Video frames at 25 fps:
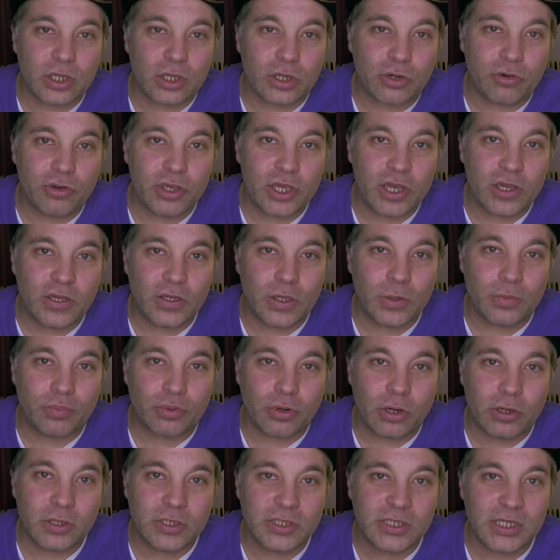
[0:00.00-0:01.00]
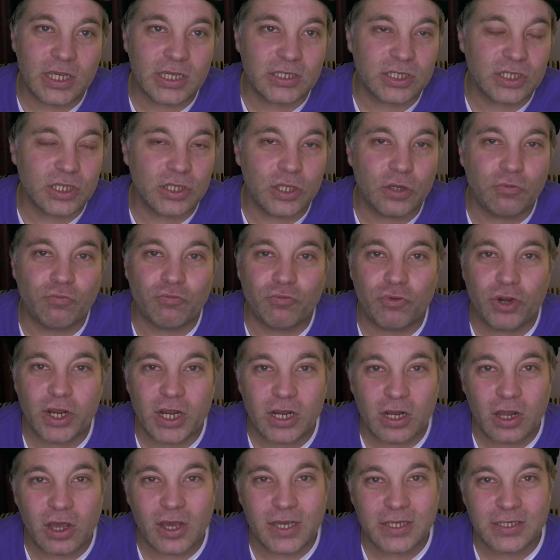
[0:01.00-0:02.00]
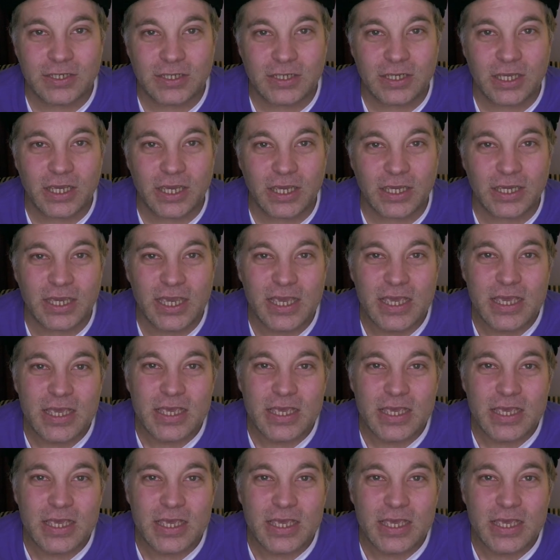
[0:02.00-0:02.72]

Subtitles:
the creative process and then realizing